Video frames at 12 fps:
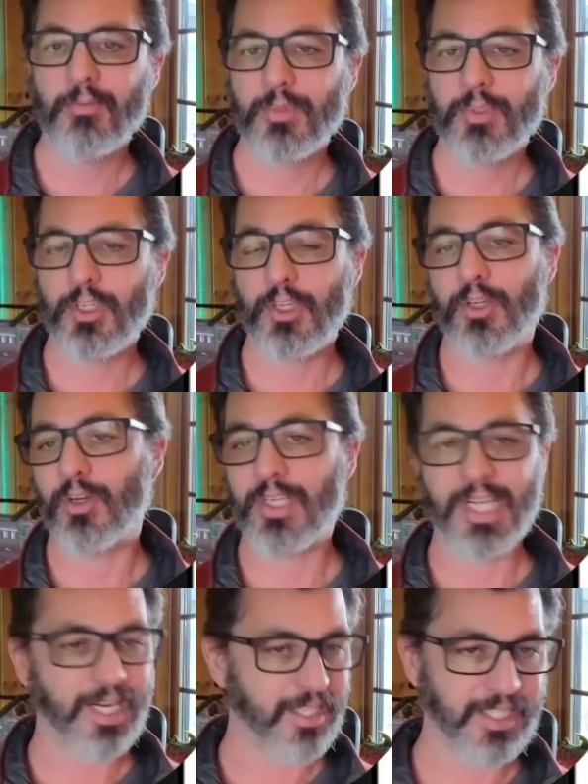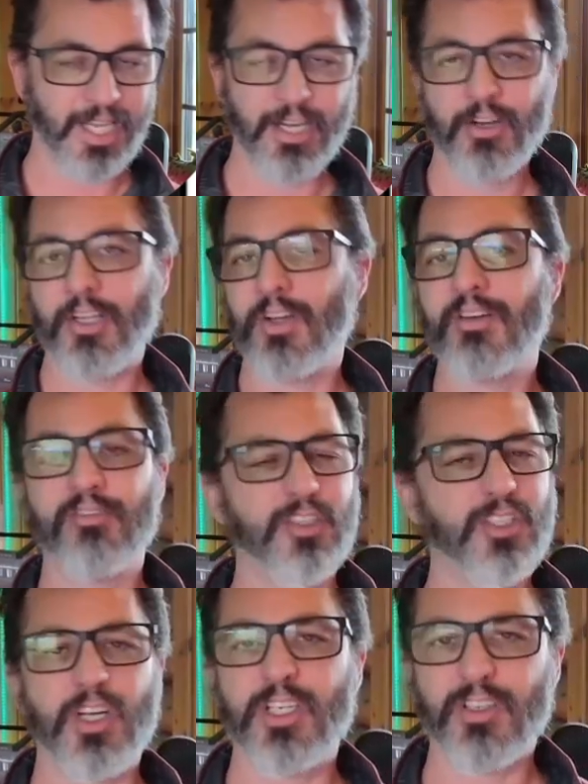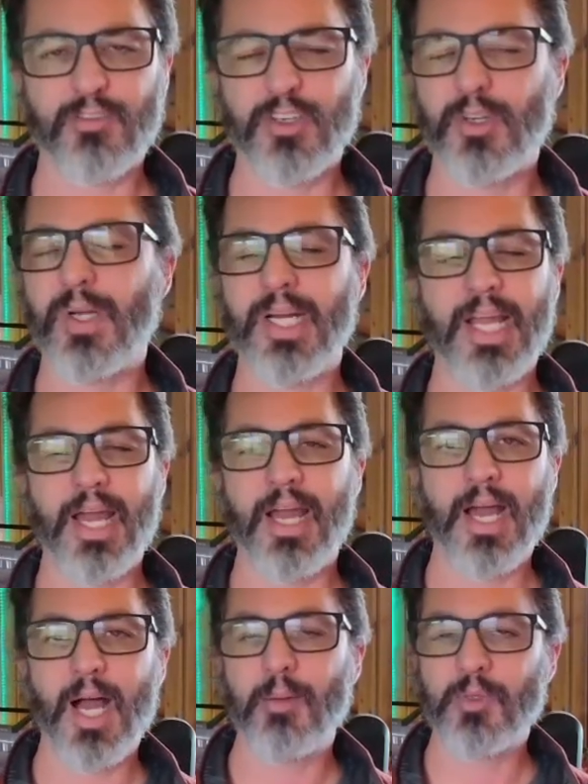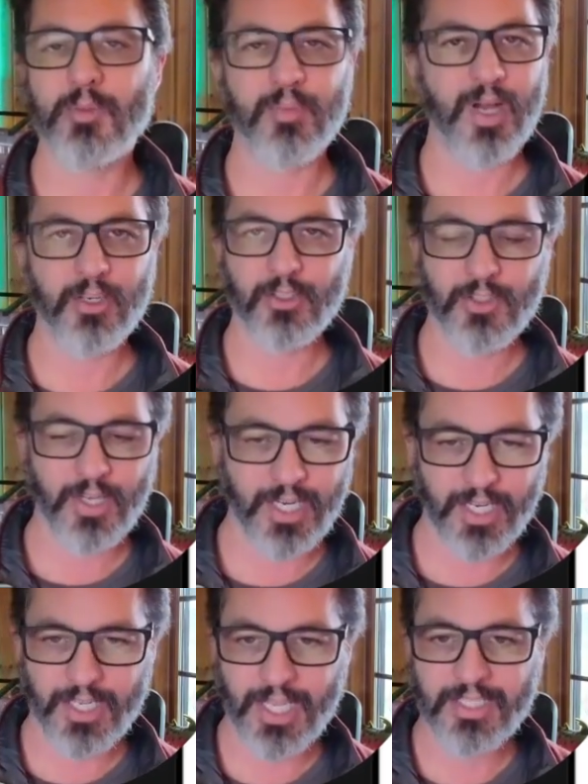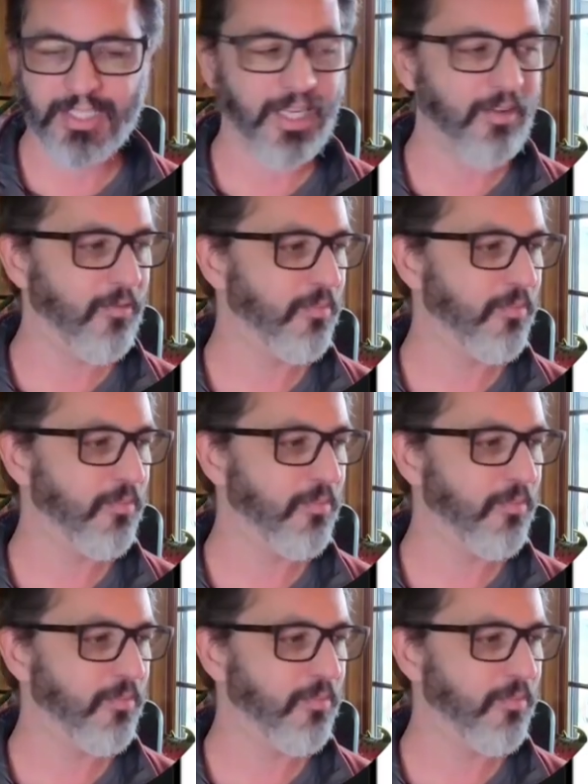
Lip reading: to your data center, your infrastructure for doing AI ops, model training, and that stuff.